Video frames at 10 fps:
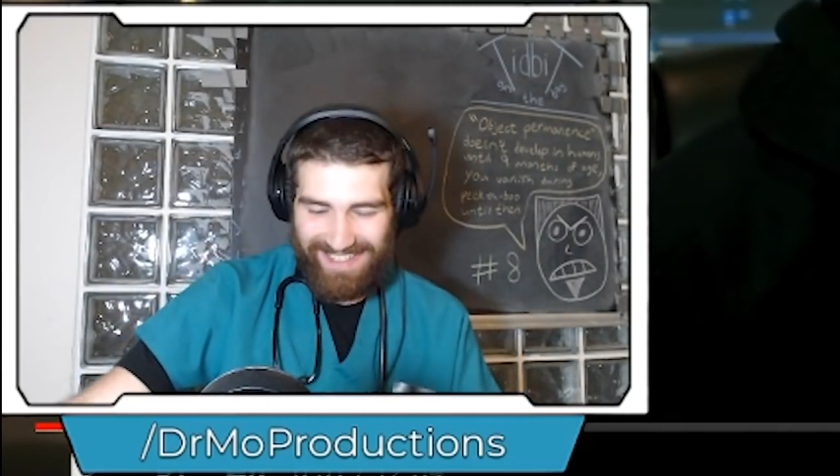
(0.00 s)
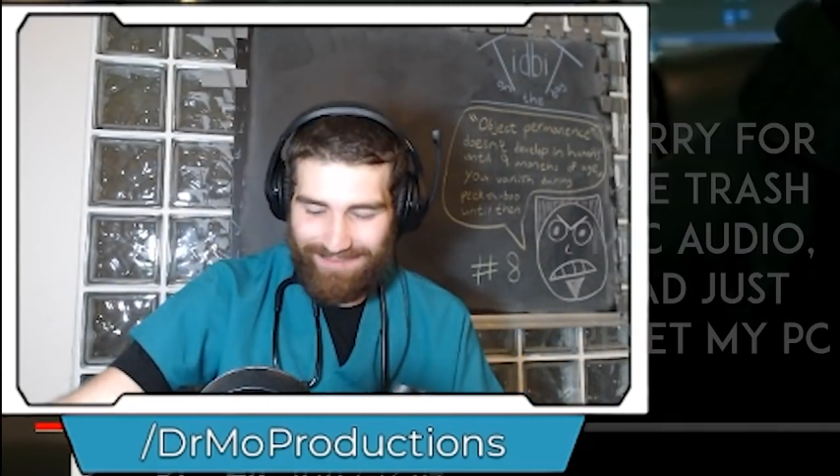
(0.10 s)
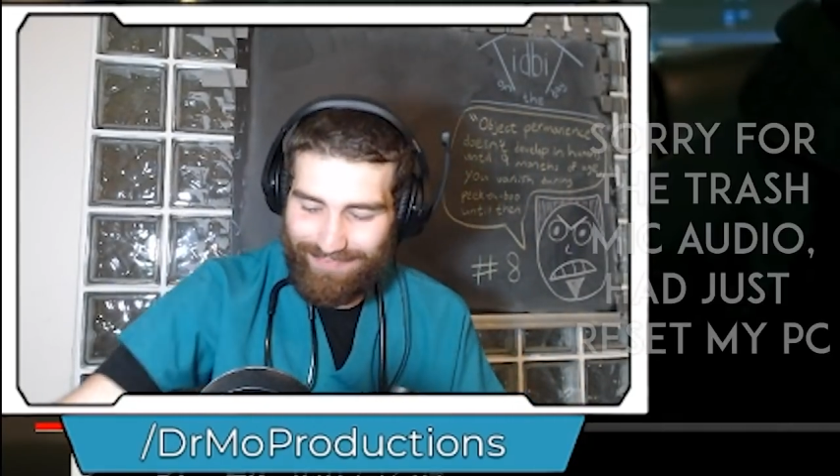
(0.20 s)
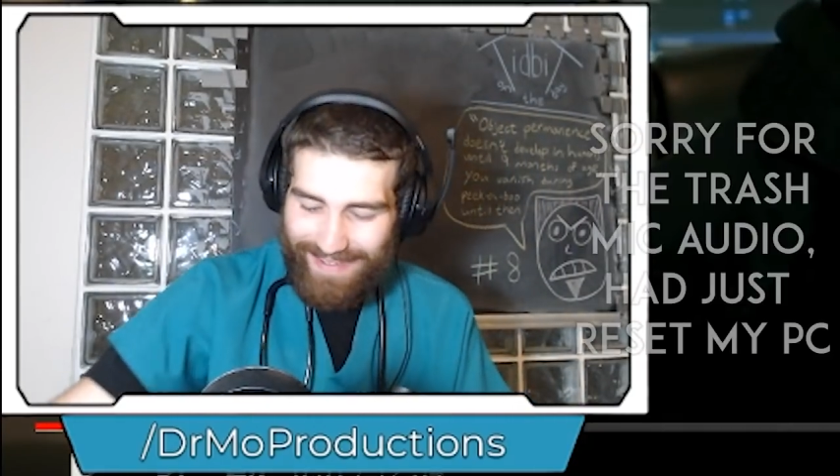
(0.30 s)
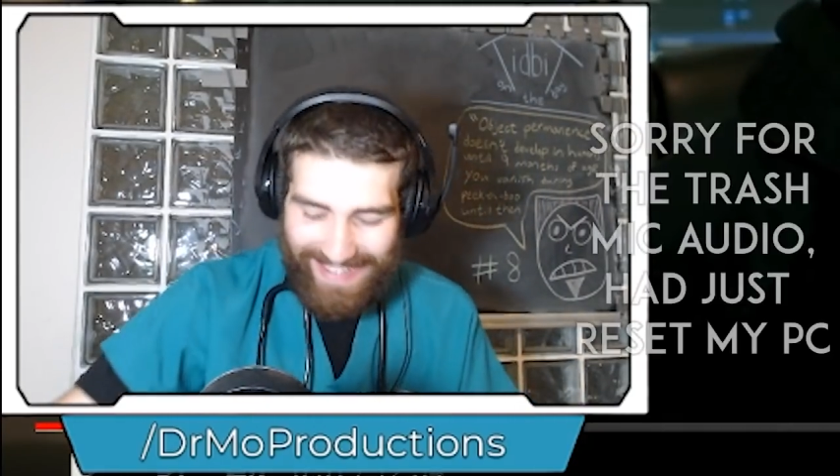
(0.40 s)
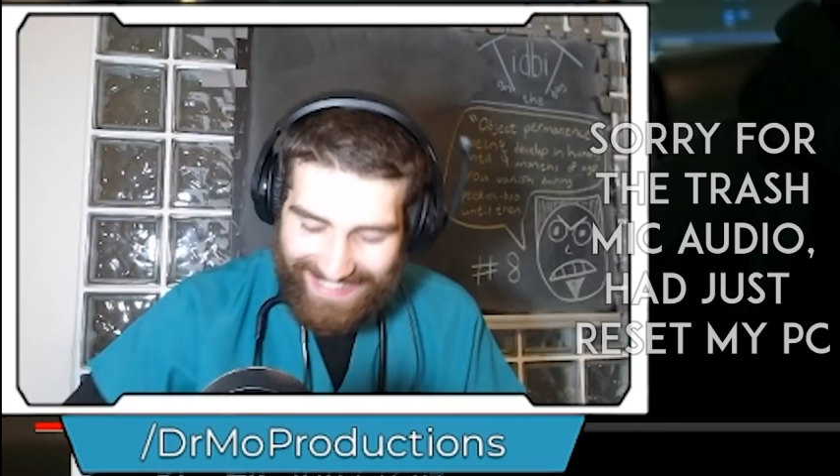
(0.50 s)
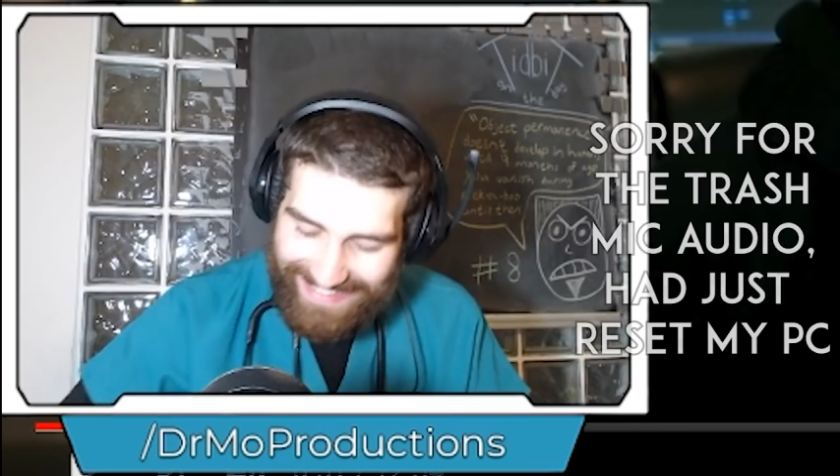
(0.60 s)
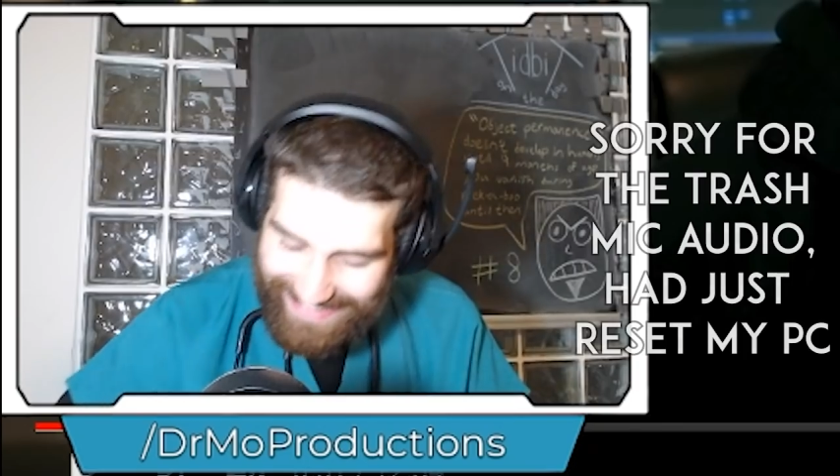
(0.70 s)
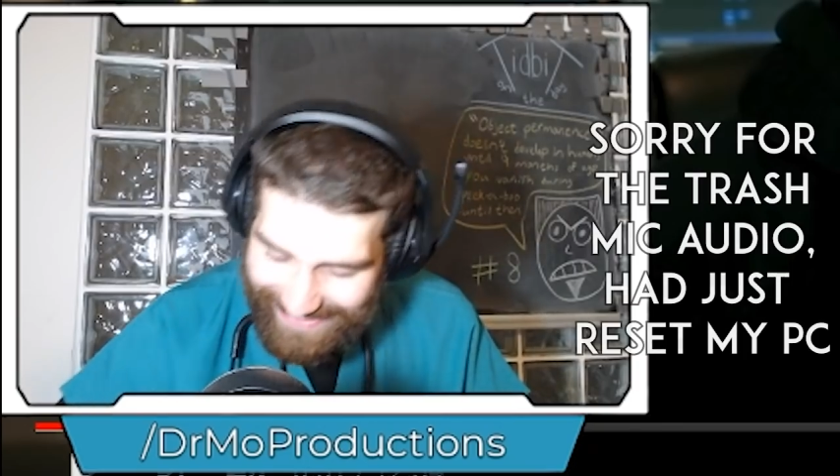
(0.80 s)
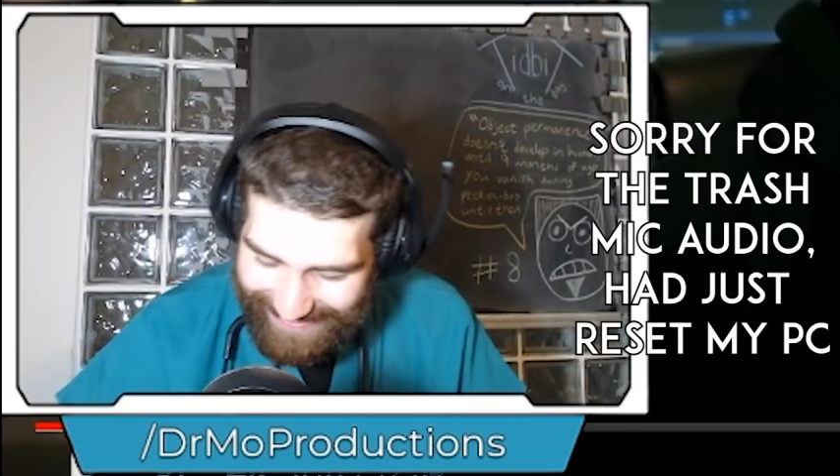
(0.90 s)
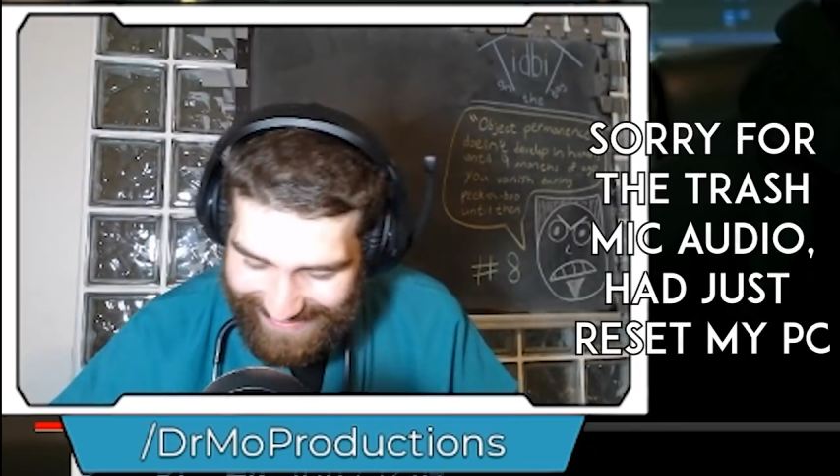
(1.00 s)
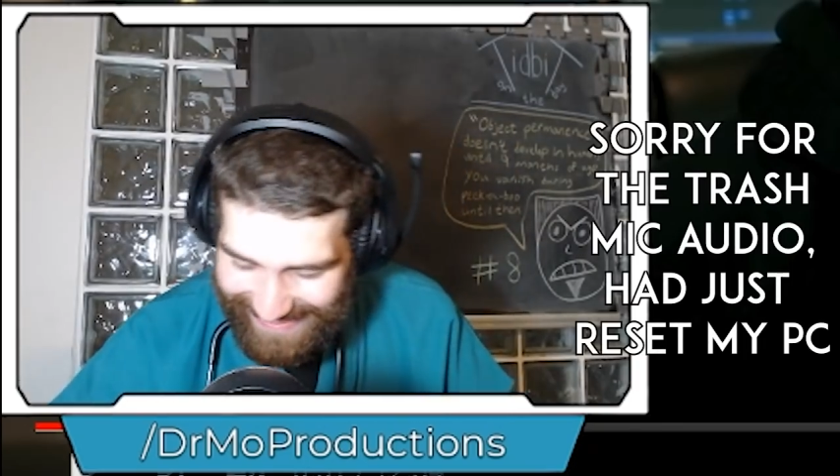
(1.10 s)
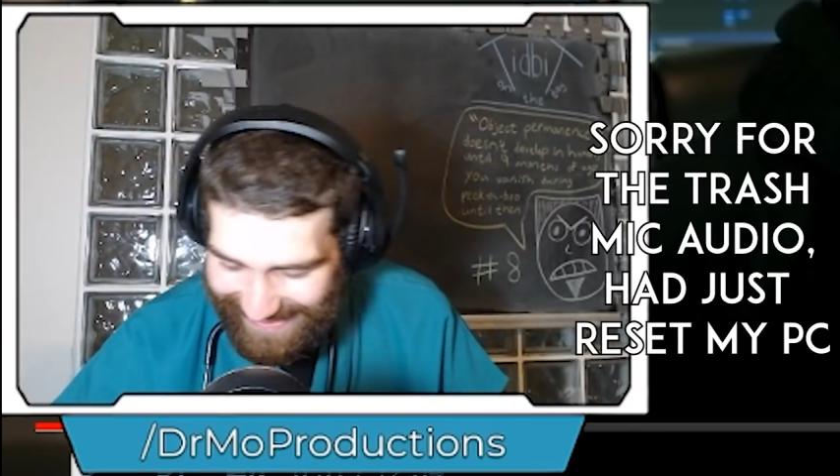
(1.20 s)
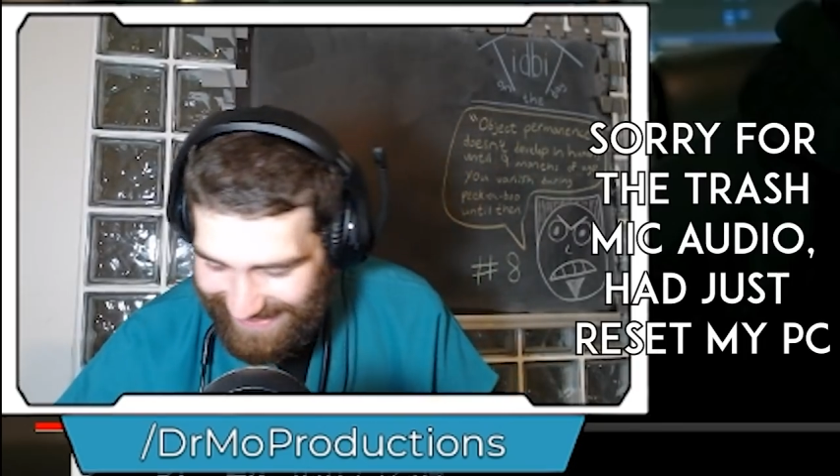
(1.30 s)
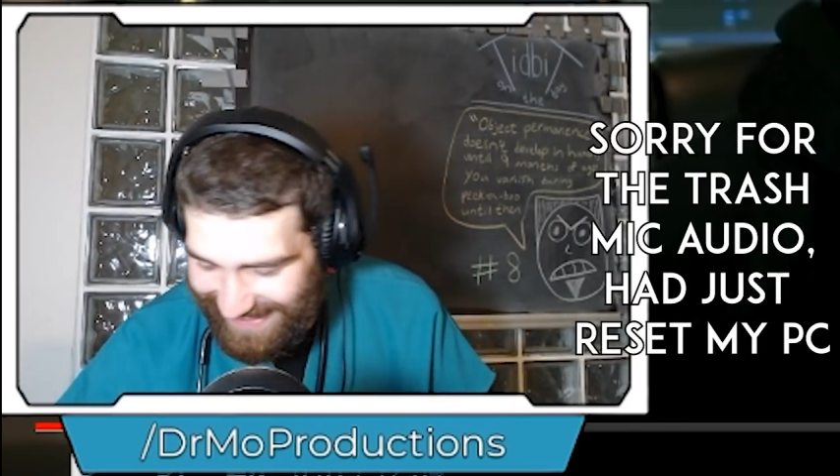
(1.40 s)
Man, the US
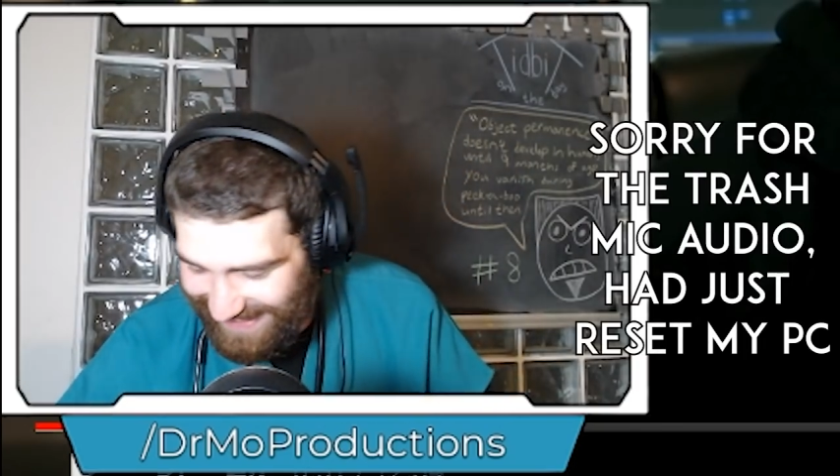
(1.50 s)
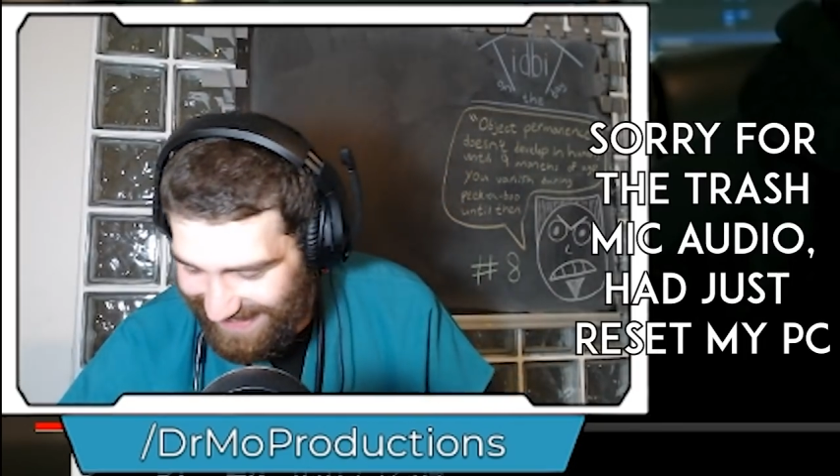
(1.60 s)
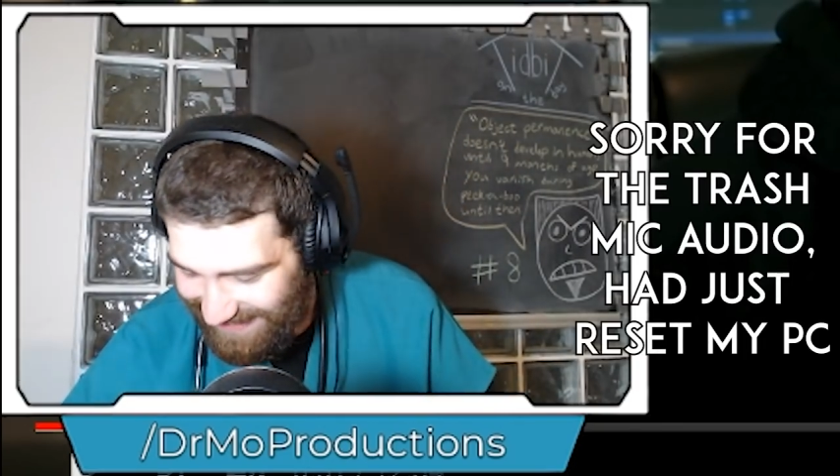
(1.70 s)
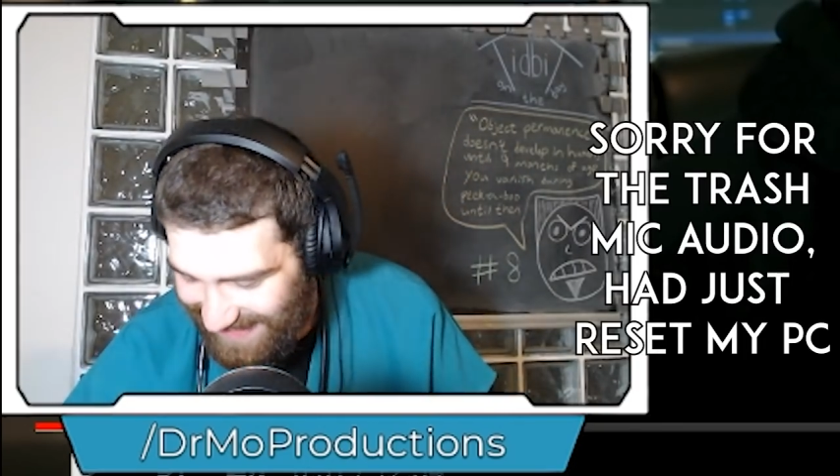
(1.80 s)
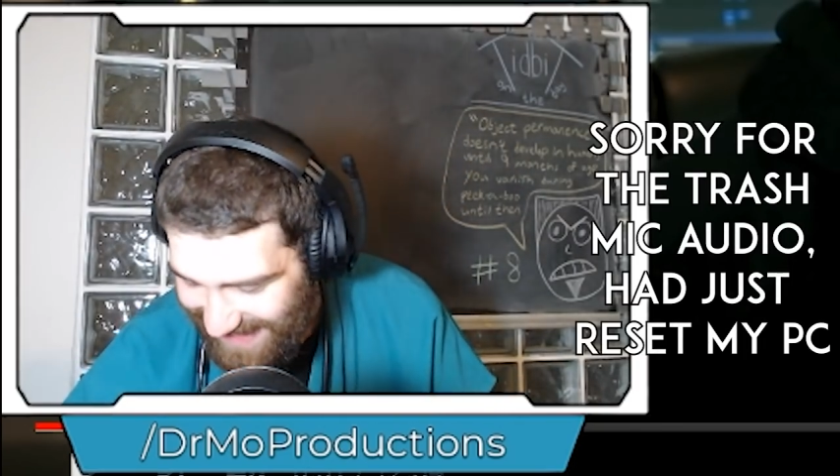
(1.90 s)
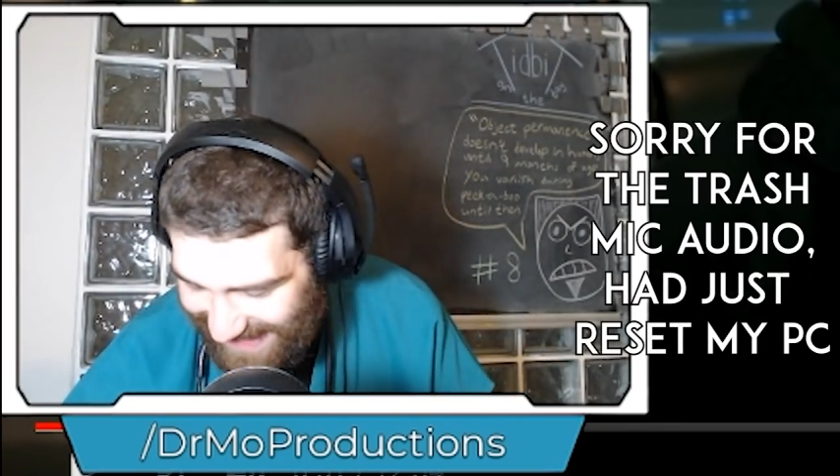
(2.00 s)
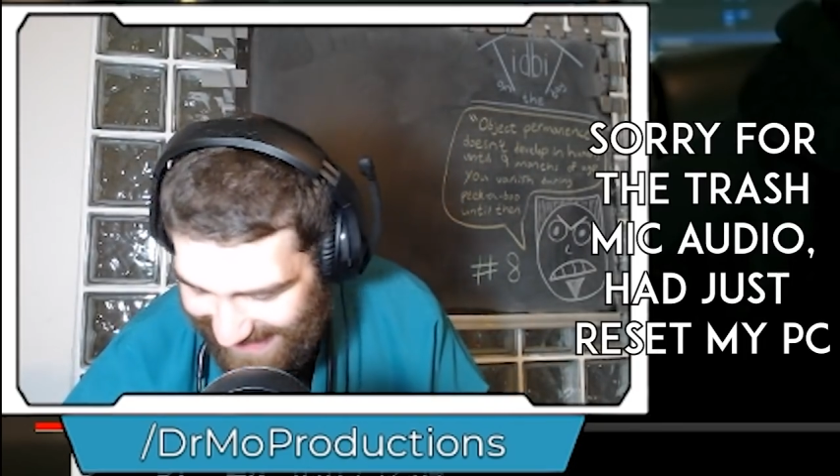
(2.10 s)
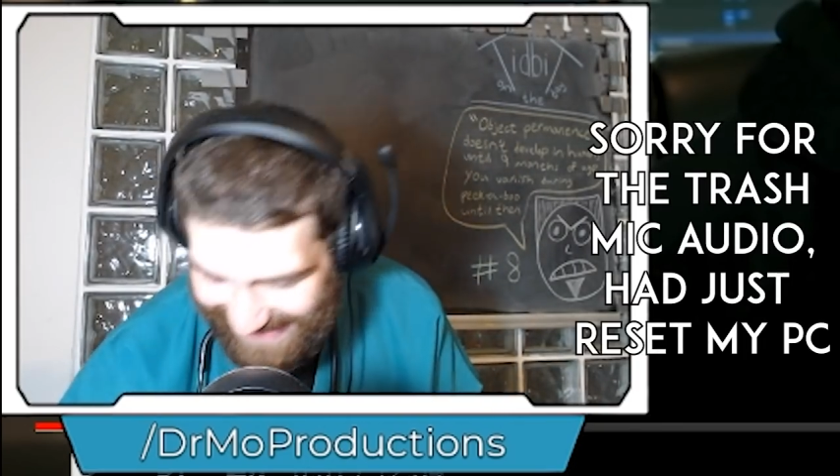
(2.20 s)
health system, jeez.